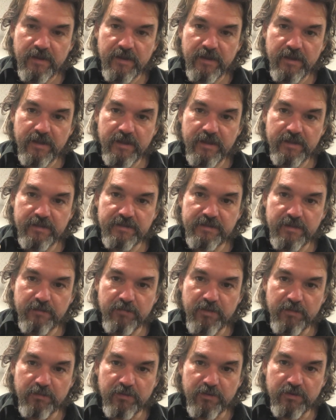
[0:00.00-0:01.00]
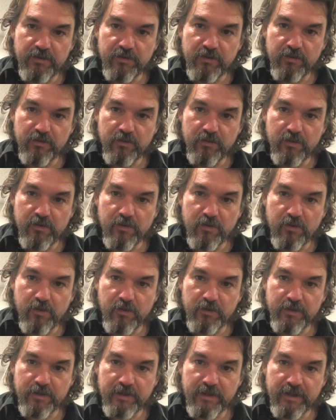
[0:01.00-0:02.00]
And some people do
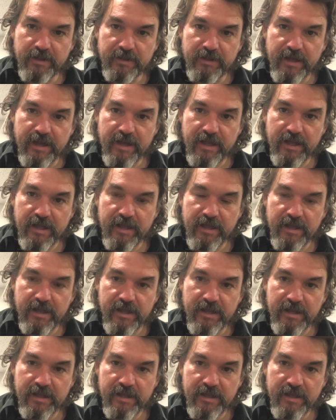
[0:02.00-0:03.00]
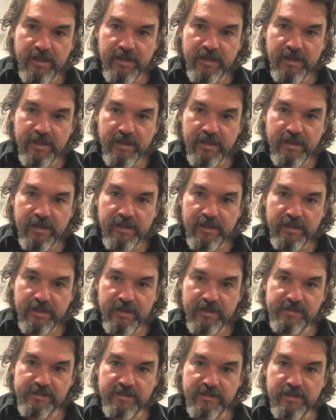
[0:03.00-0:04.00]
hold it like that.
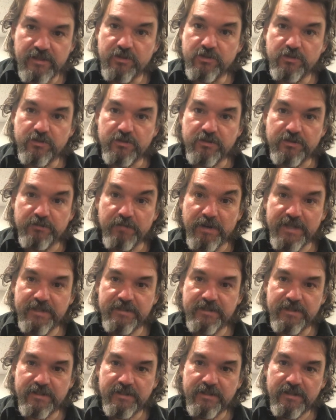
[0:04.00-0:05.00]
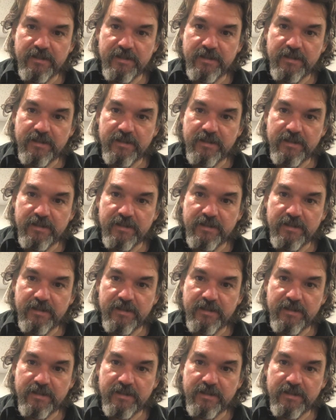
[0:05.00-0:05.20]
That's the George Benson.